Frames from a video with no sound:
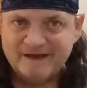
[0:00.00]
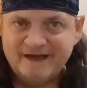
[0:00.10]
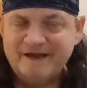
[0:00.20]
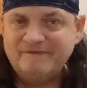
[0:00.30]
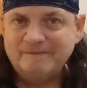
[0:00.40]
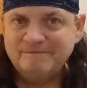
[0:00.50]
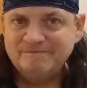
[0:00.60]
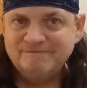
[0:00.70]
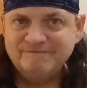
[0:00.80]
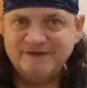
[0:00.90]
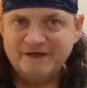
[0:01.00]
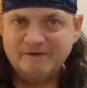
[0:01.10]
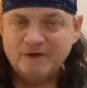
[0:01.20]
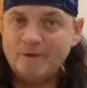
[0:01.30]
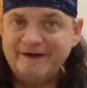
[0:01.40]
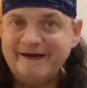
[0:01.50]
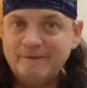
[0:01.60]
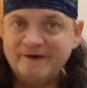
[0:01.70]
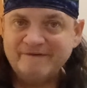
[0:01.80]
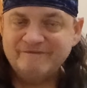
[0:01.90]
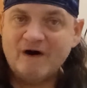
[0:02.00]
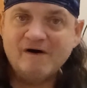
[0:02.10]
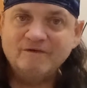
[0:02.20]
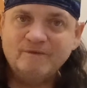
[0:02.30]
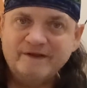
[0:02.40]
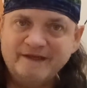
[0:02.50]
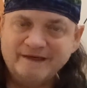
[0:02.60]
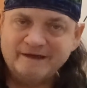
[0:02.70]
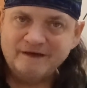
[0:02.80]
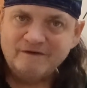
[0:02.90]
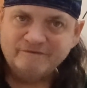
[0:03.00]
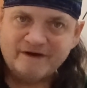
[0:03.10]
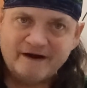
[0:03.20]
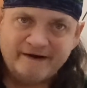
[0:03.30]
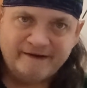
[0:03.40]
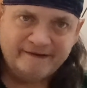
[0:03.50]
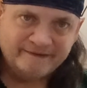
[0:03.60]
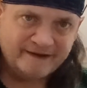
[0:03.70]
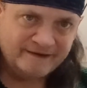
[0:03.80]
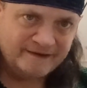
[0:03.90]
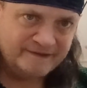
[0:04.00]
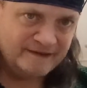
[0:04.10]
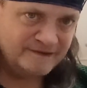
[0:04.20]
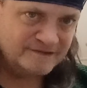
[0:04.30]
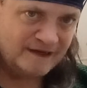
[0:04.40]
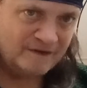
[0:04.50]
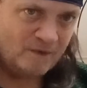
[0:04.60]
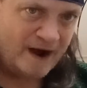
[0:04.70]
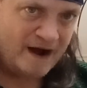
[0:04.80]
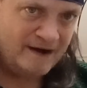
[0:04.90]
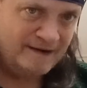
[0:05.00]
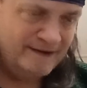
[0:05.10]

even, knowing anyone involved with it, let alone finding it, the kind of like thing is like, wow.